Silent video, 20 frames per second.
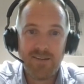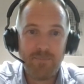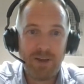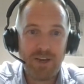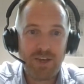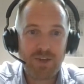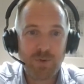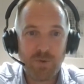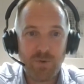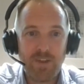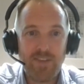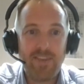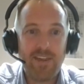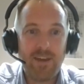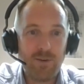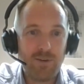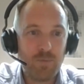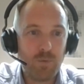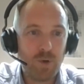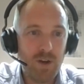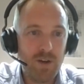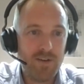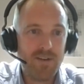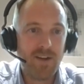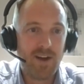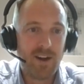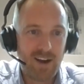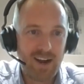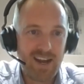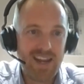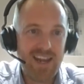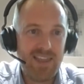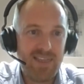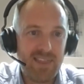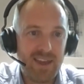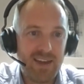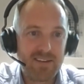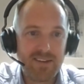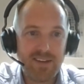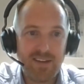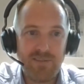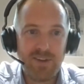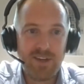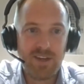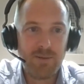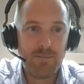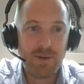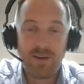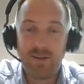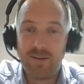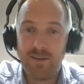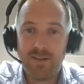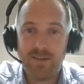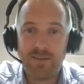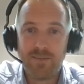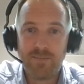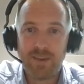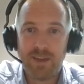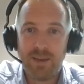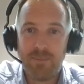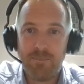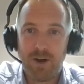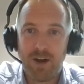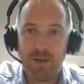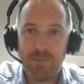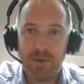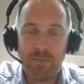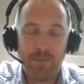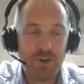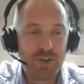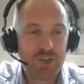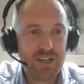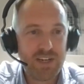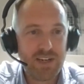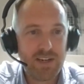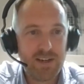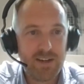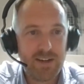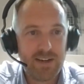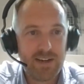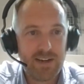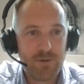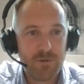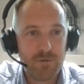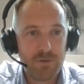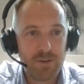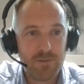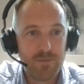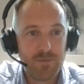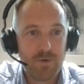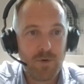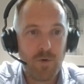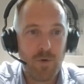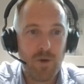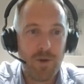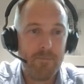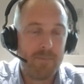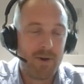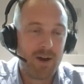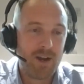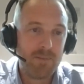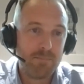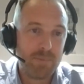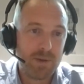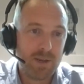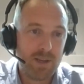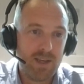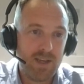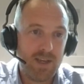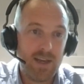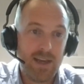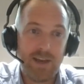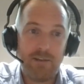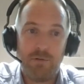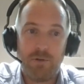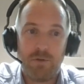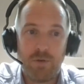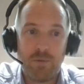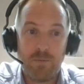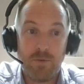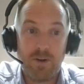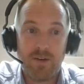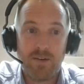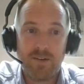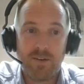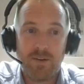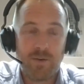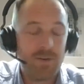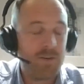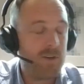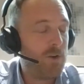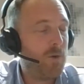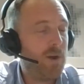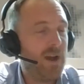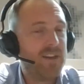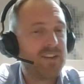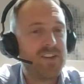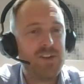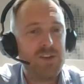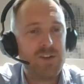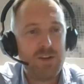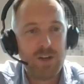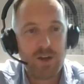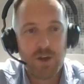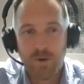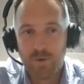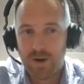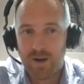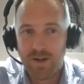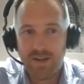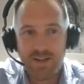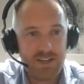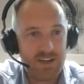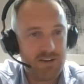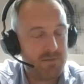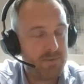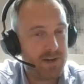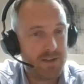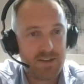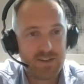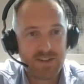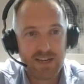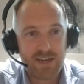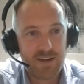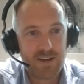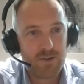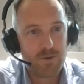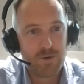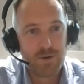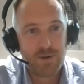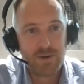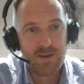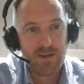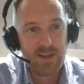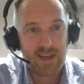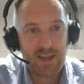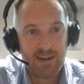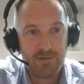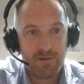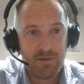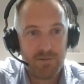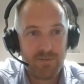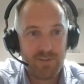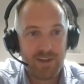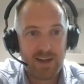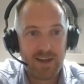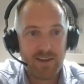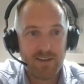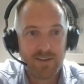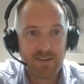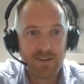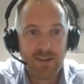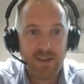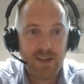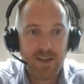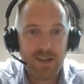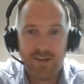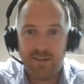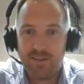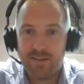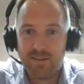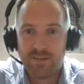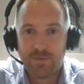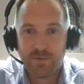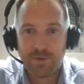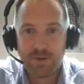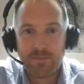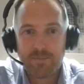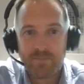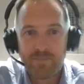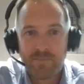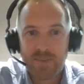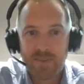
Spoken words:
Make sure that those words are in that CV because it might be a machine learning algorithm or it might be a recruitment consultant who has no idea about the technical area of that industry.